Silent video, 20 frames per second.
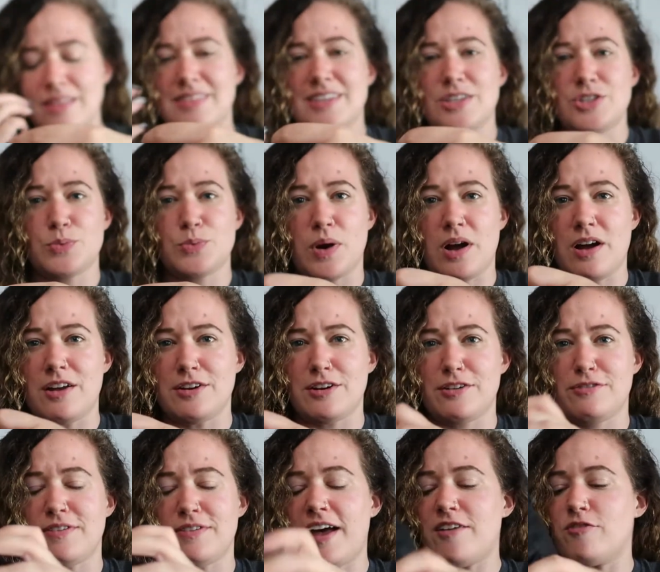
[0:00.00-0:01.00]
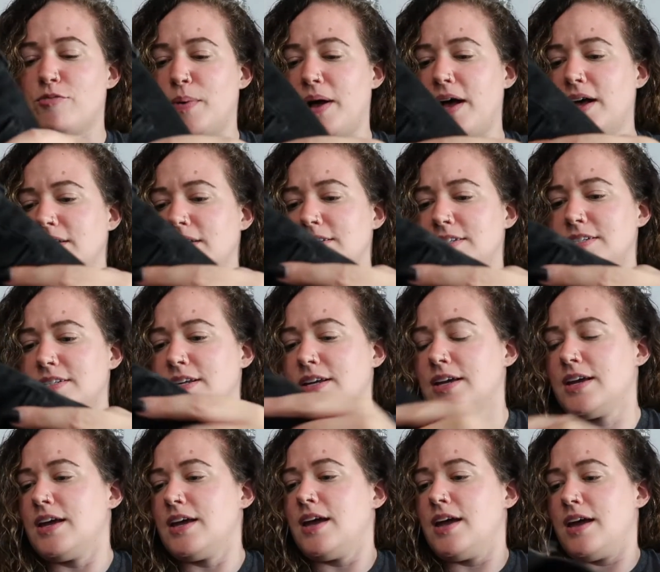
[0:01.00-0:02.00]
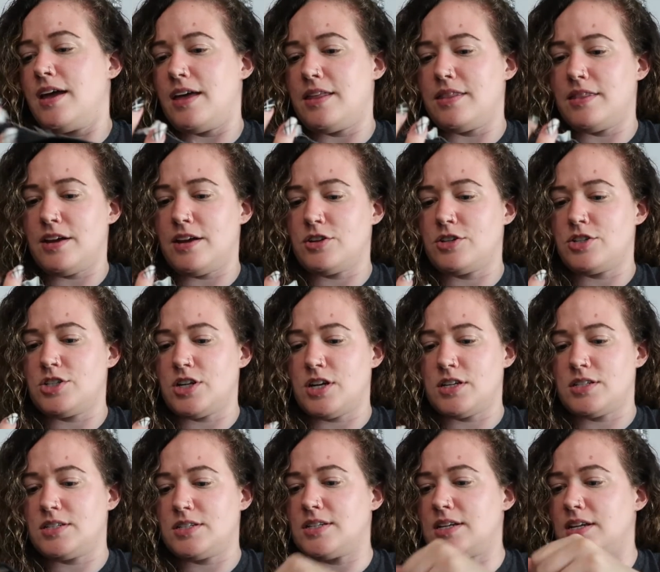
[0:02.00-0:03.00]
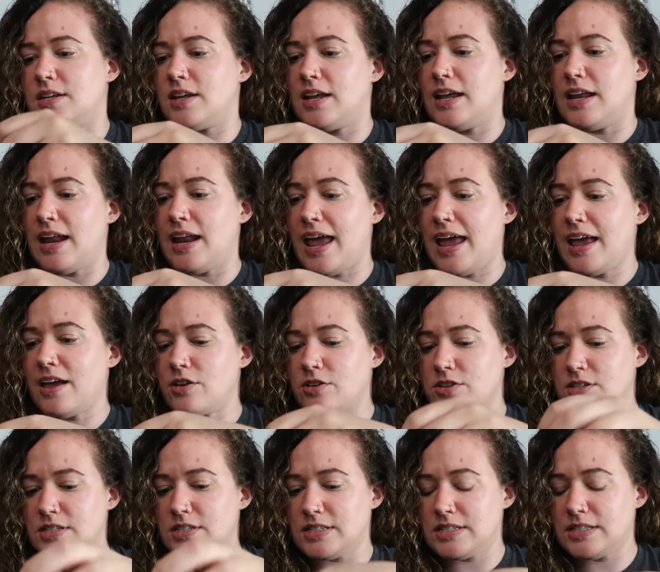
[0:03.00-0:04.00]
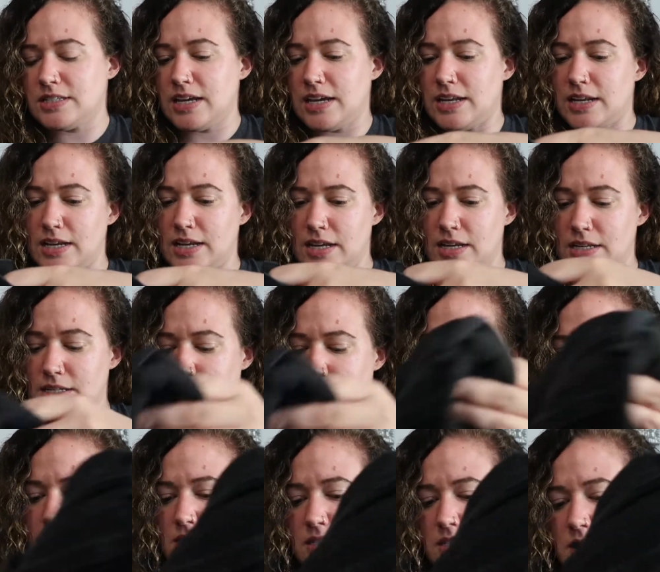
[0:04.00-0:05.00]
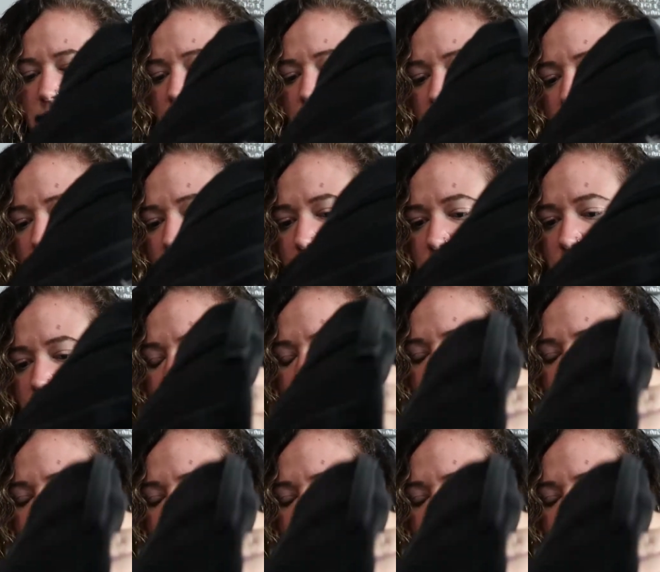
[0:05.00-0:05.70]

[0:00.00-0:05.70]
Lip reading: these were under $5 and they're just an ankle skinny size